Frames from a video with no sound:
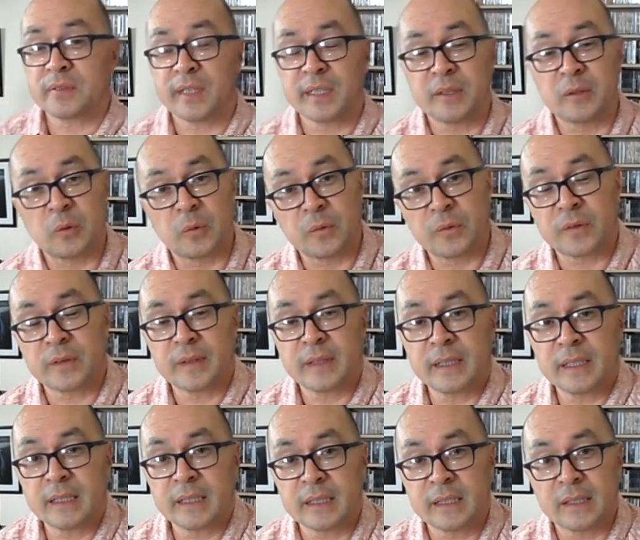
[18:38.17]
singles
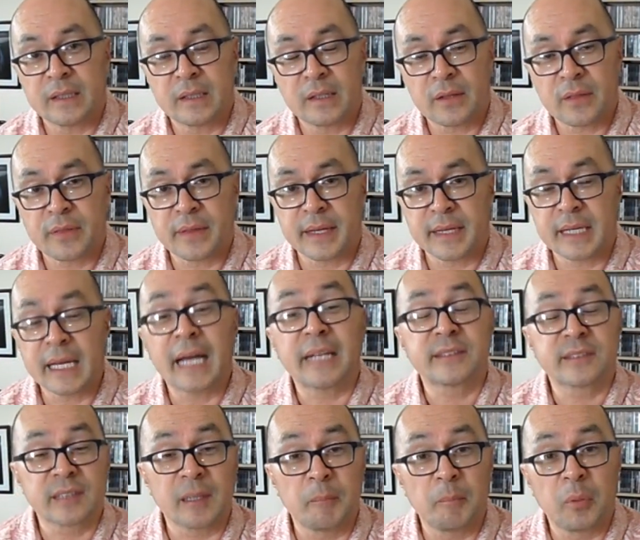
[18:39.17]
thing
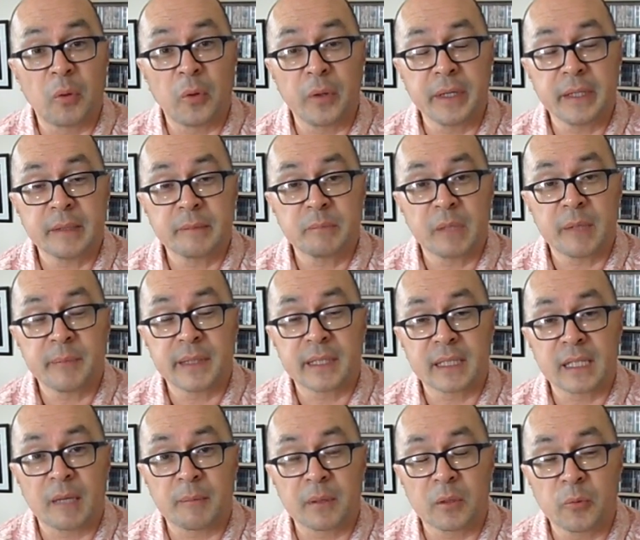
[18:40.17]
at some point, maybe in a
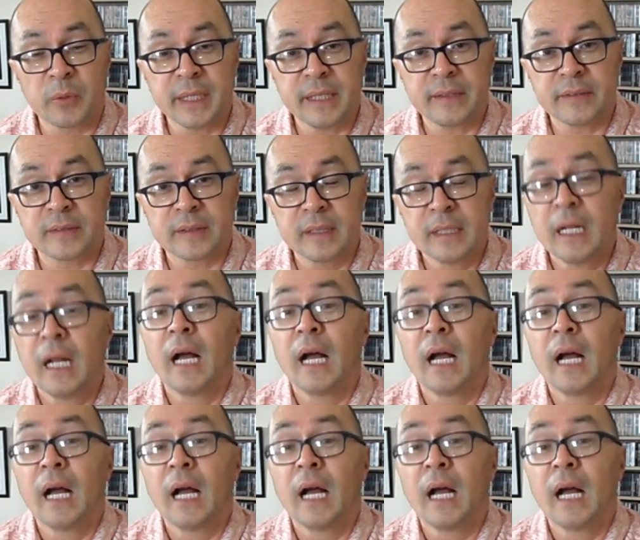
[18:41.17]
couple of weeks.